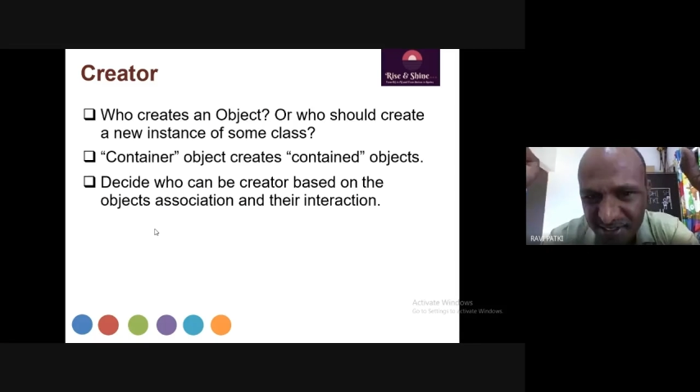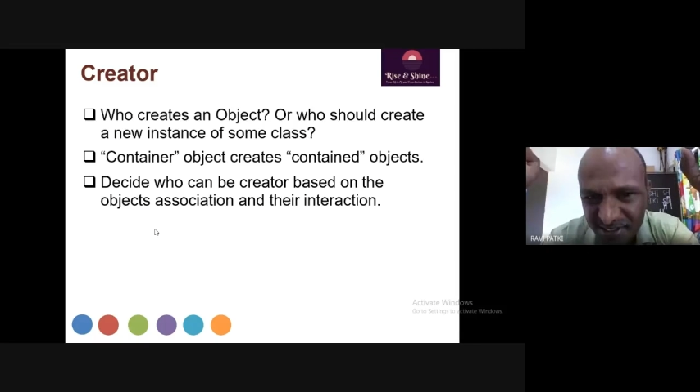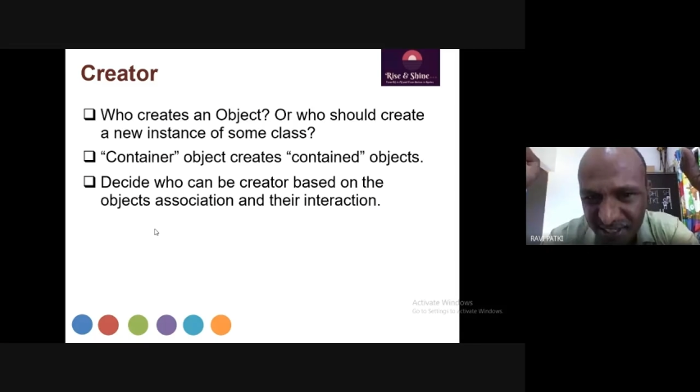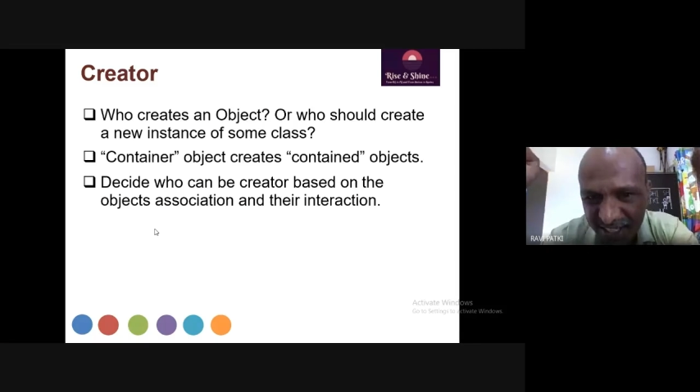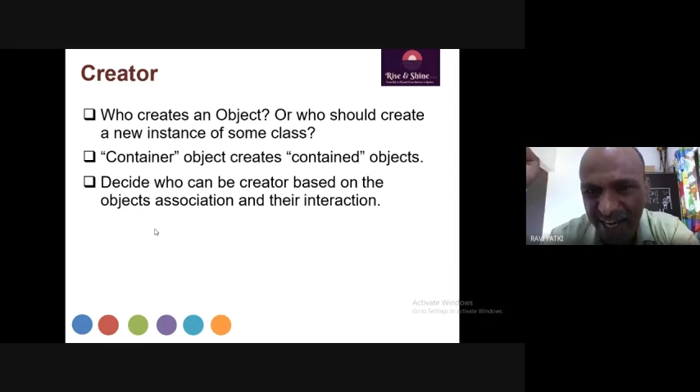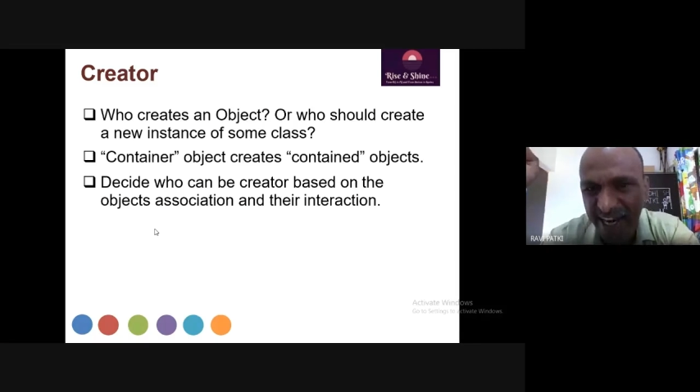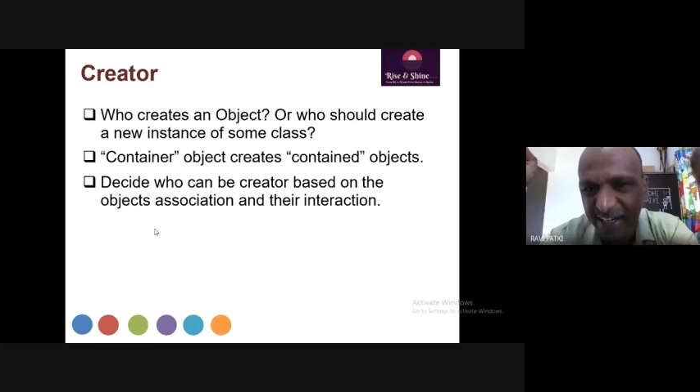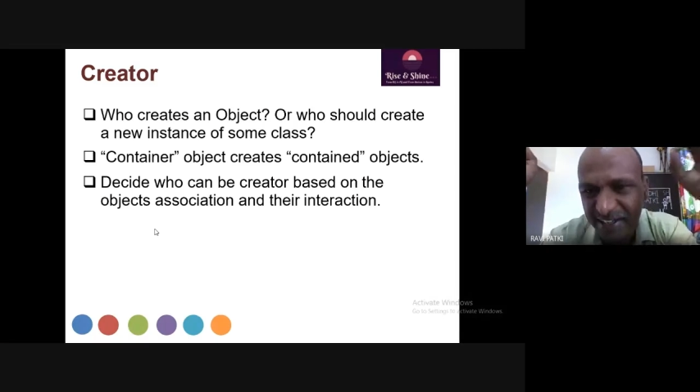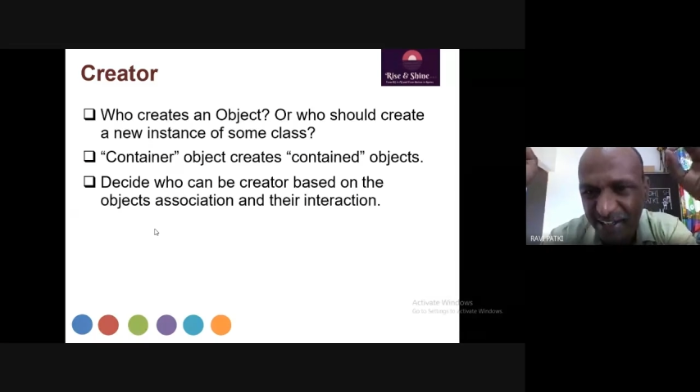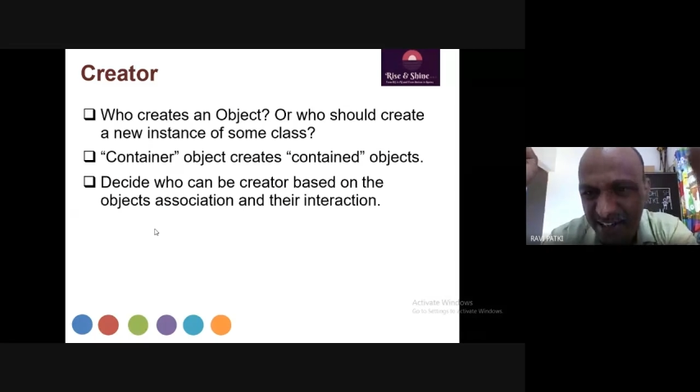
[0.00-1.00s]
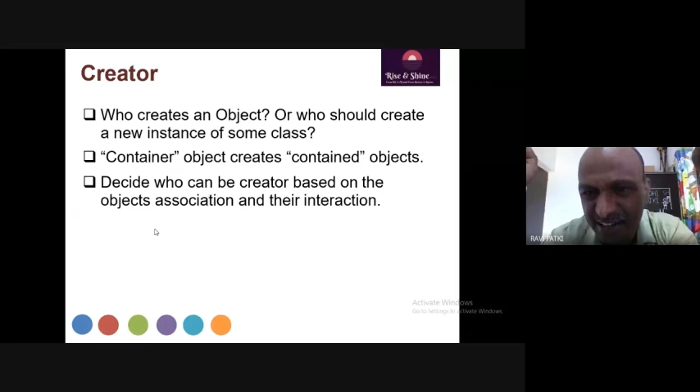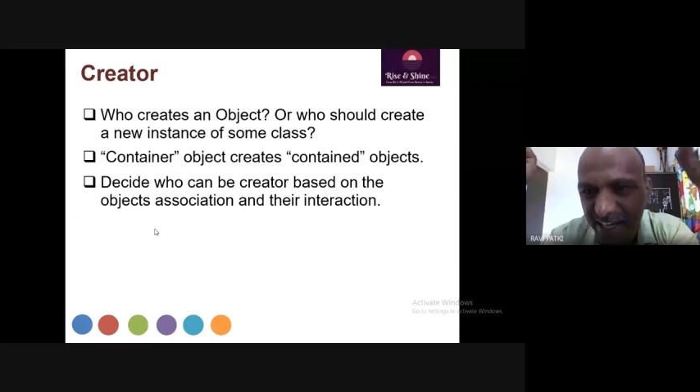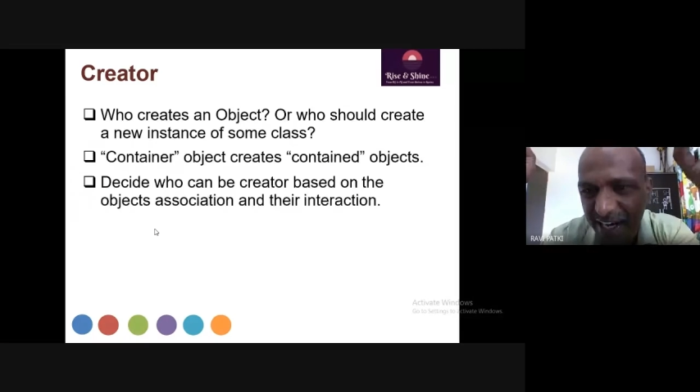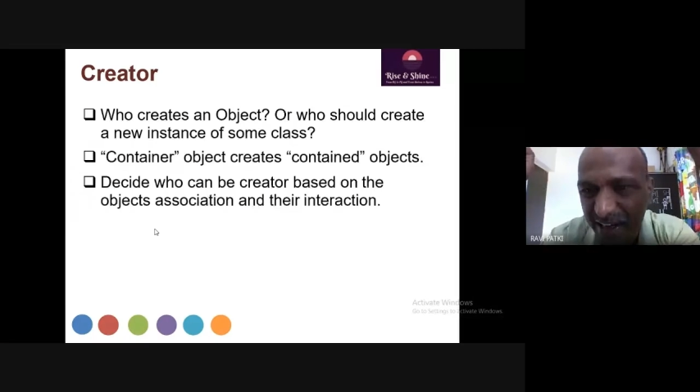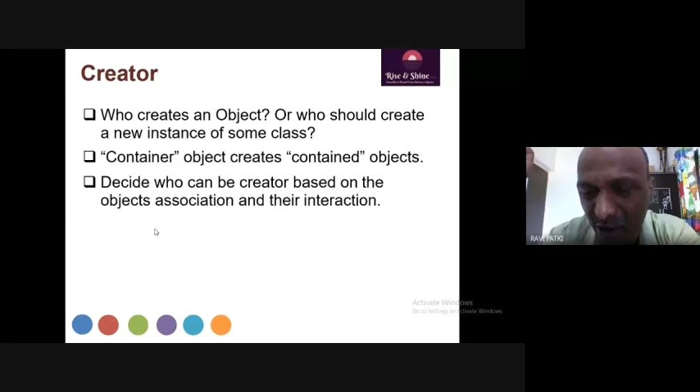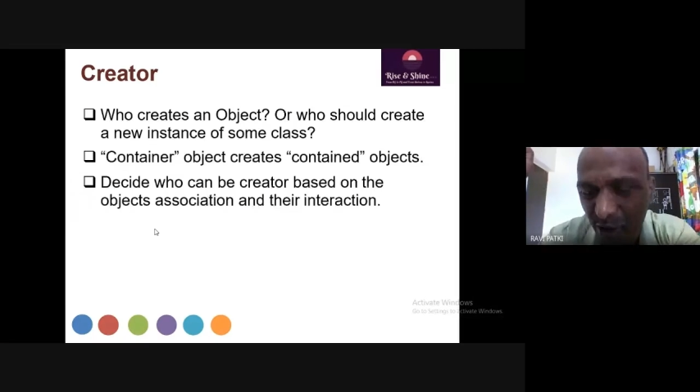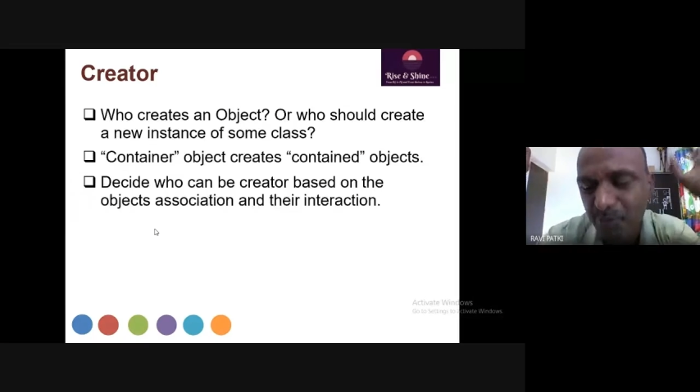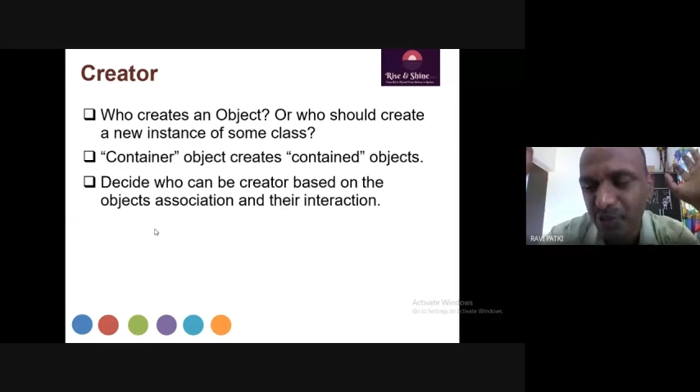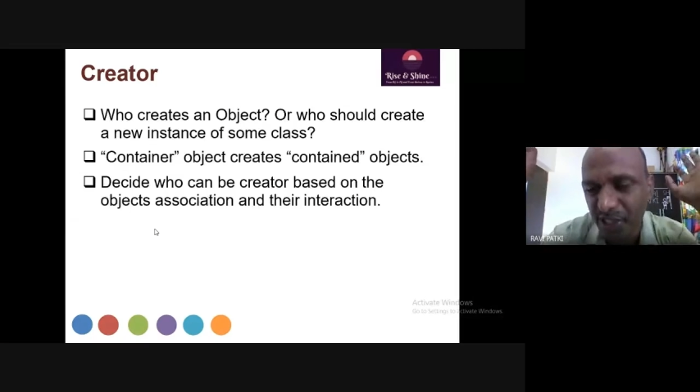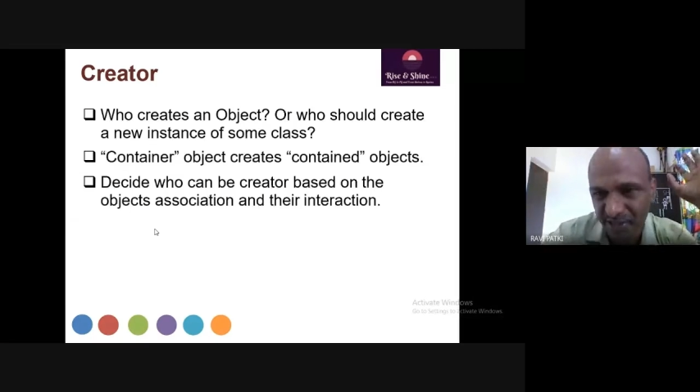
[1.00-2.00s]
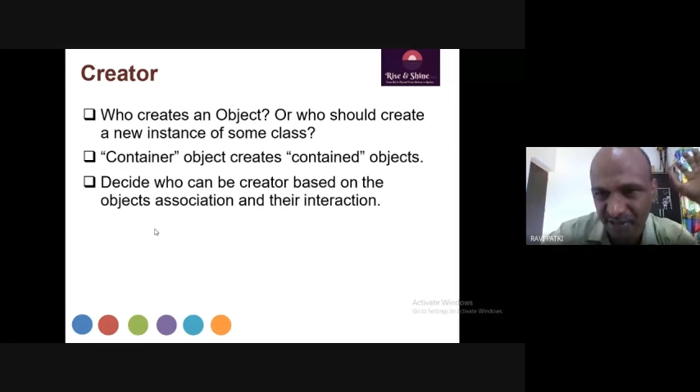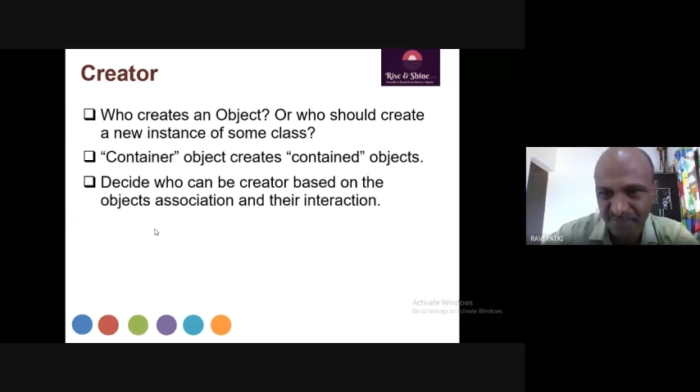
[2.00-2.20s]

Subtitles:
create contained object.